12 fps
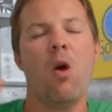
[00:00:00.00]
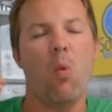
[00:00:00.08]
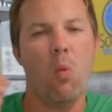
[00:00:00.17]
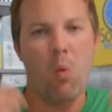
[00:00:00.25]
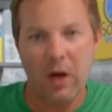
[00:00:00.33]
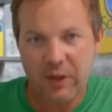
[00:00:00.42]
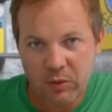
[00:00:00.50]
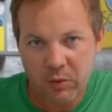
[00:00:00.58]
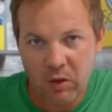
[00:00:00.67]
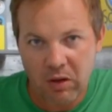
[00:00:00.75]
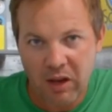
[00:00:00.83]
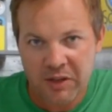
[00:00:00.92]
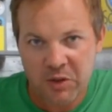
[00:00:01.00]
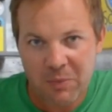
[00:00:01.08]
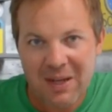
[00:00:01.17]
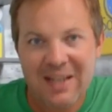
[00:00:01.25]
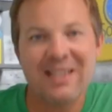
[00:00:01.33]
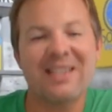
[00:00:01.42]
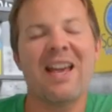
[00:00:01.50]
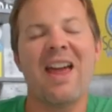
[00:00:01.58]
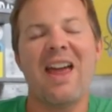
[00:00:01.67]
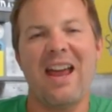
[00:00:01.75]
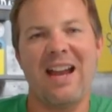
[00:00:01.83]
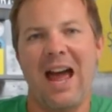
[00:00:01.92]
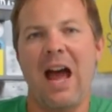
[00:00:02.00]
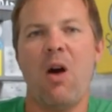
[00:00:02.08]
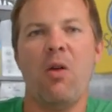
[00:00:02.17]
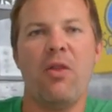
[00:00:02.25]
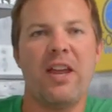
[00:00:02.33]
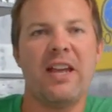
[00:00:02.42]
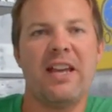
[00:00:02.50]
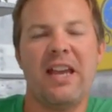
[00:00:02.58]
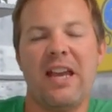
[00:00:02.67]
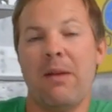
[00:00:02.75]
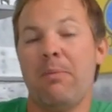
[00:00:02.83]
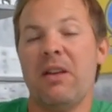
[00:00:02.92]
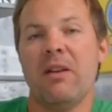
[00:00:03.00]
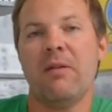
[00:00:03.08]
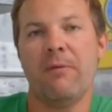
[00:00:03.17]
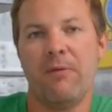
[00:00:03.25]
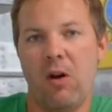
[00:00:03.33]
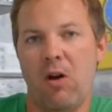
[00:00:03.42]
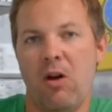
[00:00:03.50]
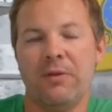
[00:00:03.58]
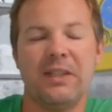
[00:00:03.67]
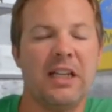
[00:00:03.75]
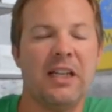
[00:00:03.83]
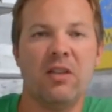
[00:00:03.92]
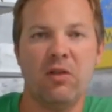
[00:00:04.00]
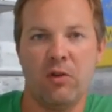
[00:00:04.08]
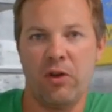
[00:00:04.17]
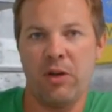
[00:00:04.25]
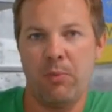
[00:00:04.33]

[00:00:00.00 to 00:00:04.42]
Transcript: what Google Classroom is and how they can be involved in the learning